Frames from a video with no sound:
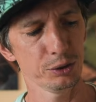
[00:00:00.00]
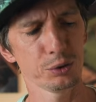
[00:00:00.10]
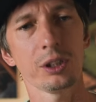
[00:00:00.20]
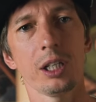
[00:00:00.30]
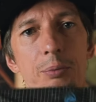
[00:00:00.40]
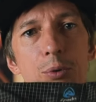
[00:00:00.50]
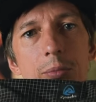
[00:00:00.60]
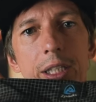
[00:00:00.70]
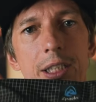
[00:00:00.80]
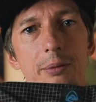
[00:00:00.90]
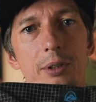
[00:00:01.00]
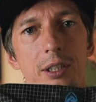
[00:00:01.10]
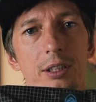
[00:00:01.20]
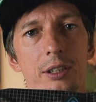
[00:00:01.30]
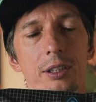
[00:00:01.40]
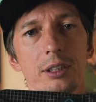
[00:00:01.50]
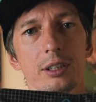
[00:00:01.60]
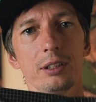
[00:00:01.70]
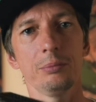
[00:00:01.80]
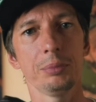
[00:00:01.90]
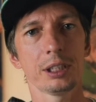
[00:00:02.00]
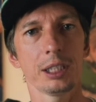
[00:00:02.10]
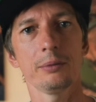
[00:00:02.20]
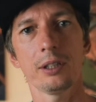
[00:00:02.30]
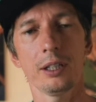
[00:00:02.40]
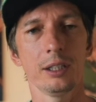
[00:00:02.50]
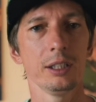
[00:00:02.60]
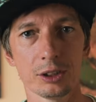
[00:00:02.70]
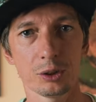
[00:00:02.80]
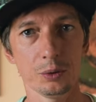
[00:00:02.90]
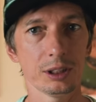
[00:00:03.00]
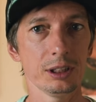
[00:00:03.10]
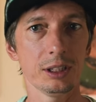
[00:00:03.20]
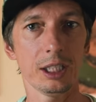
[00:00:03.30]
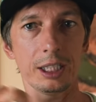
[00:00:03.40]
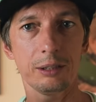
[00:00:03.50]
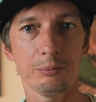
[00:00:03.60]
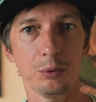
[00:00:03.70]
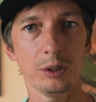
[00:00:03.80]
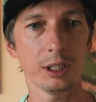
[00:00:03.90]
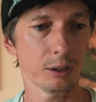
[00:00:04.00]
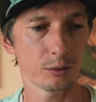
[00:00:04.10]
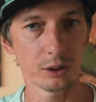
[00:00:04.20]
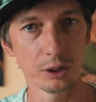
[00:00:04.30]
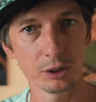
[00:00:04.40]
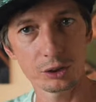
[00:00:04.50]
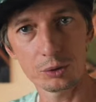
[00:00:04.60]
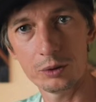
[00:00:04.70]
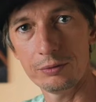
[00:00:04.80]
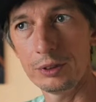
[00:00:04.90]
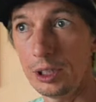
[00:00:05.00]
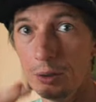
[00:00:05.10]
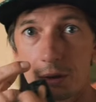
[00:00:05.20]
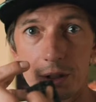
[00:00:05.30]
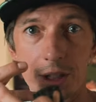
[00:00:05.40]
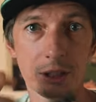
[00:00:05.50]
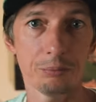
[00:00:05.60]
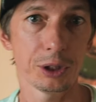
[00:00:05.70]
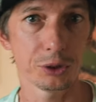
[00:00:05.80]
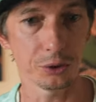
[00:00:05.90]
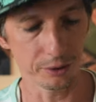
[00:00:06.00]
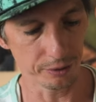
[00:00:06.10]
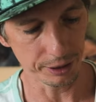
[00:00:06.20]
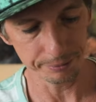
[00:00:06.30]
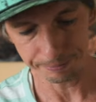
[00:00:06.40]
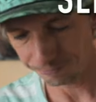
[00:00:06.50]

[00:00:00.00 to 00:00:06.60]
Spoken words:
Usually I put my camera gear in here, the big camera, so it's easily I can pull it out, shoot the video or take a picture, right?